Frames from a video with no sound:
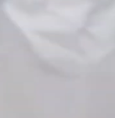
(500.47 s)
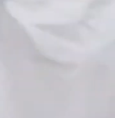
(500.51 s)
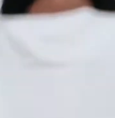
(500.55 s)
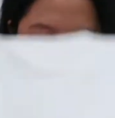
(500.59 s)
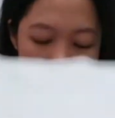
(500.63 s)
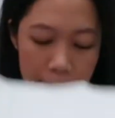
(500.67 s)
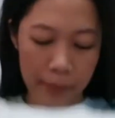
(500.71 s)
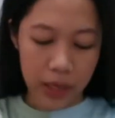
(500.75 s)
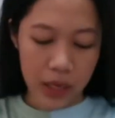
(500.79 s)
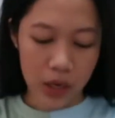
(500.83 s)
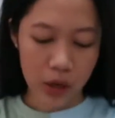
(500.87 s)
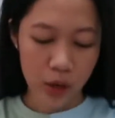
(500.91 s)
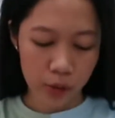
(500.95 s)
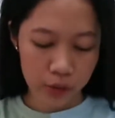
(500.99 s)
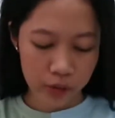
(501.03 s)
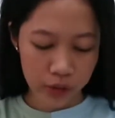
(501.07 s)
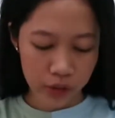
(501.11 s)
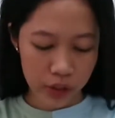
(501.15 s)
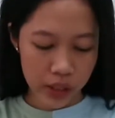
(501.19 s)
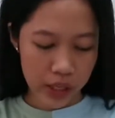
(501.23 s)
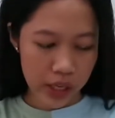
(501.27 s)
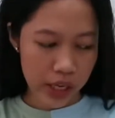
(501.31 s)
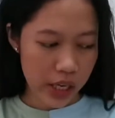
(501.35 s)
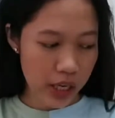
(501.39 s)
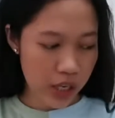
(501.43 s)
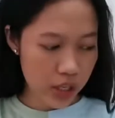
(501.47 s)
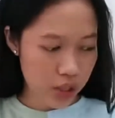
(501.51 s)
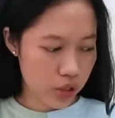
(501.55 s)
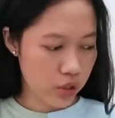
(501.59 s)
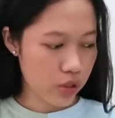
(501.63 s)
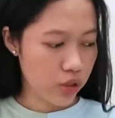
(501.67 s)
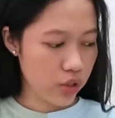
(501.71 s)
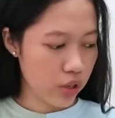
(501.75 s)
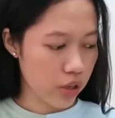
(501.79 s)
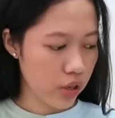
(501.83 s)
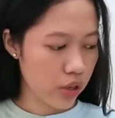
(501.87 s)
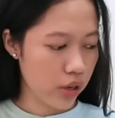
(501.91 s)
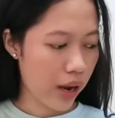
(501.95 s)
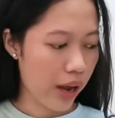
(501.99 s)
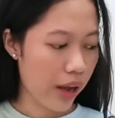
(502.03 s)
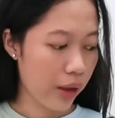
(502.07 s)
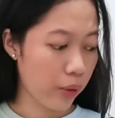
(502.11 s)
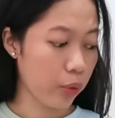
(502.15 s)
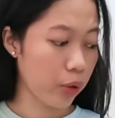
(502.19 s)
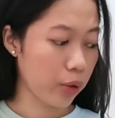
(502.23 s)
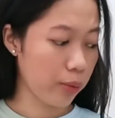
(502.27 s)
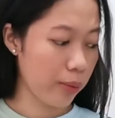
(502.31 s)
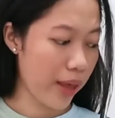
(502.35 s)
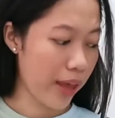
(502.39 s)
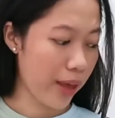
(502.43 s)
but hopefully sooner I
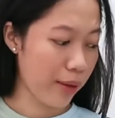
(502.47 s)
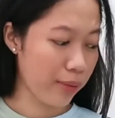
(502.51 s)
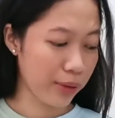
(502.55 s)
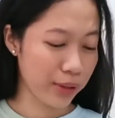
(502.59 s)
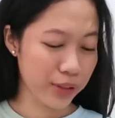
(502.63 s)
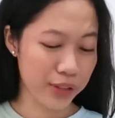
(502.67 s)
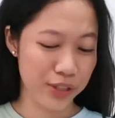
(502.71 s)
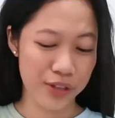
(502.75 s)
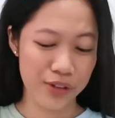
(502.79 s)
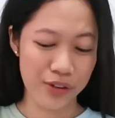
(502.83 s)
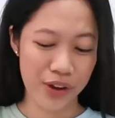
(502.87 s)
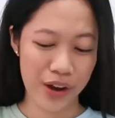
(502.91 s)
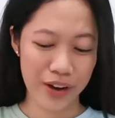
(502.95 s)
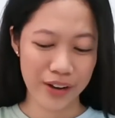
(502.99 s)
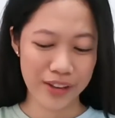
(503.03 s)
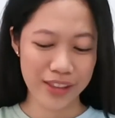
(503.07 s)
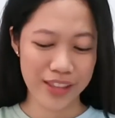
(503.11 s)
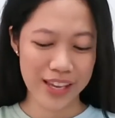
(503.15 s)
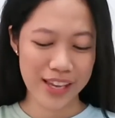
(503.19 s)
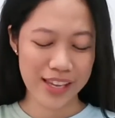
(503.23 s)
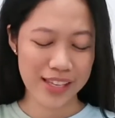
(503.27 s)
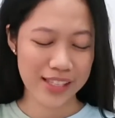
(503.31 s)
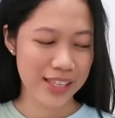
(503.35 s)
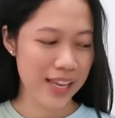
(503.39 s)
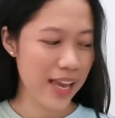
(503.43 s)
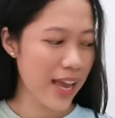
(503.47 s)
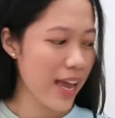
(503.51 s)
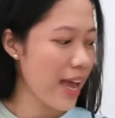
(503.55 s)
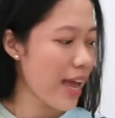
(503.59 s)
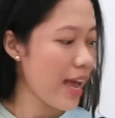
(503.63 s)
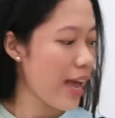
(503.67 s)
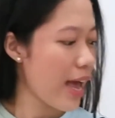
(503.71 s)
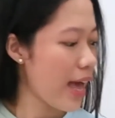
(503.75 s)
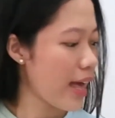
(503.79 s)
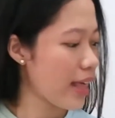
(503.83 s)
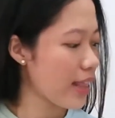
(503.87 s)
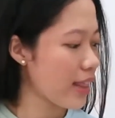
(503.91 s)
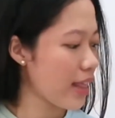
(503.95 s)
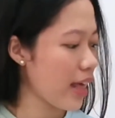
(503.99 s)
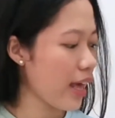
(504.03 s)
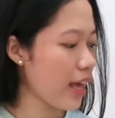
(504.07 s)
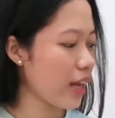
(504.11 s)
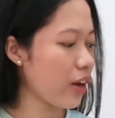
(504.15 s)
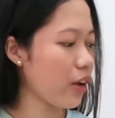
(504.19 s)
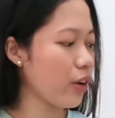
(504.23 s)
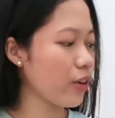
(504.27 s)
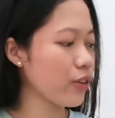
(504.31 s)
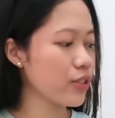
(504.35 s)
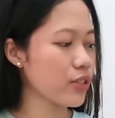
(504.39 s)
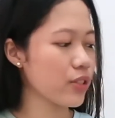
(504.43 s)
will be able to wear these. And
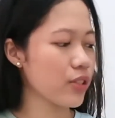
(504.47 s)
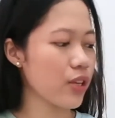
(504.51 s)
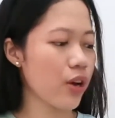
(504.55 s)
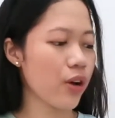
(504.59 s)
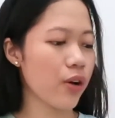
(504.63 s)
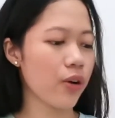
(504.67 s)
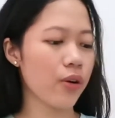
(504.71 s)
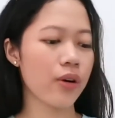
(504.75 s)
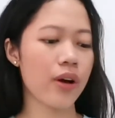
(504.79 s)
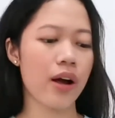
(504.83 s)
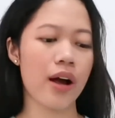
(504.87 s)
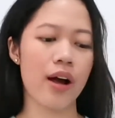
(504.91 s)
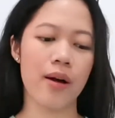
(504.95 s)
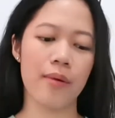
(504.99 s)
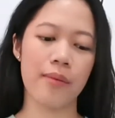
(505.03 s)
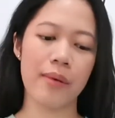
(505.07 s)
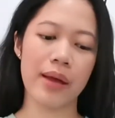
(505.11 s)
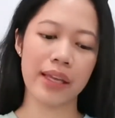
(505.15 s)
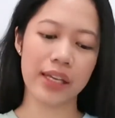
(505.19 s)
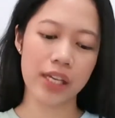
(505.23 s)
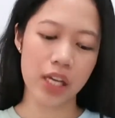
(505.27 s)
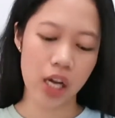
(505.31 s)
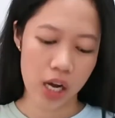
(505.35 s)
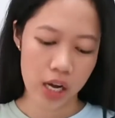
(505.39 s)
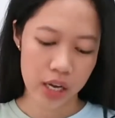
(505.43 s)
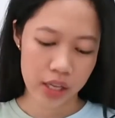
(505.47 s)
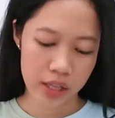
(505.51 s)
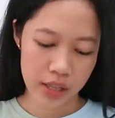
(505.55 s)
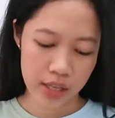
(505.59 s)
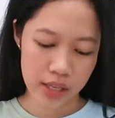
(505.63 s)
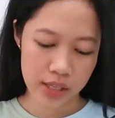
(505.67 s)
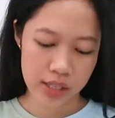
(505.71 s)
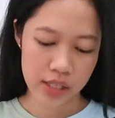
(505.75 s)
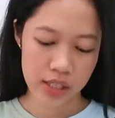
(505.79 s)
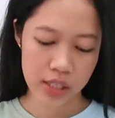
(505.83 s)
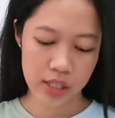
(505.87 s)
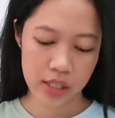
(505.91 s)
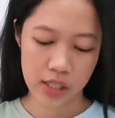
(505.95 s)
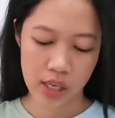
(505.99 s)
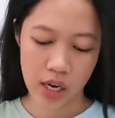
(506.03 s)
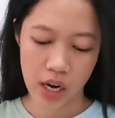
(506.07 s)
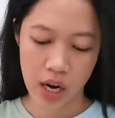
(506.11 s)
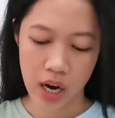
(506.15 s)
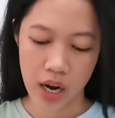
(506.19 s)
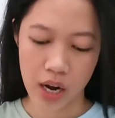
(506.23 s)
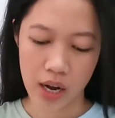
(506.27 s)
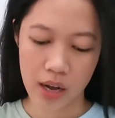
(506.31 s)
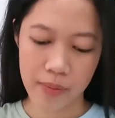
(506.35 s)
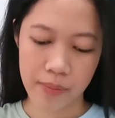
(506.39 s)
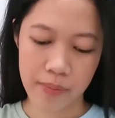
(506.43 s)
then also I got this
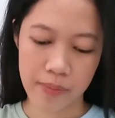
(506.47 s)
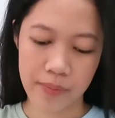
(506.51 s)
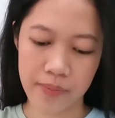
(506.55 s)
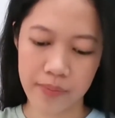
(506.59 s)
top.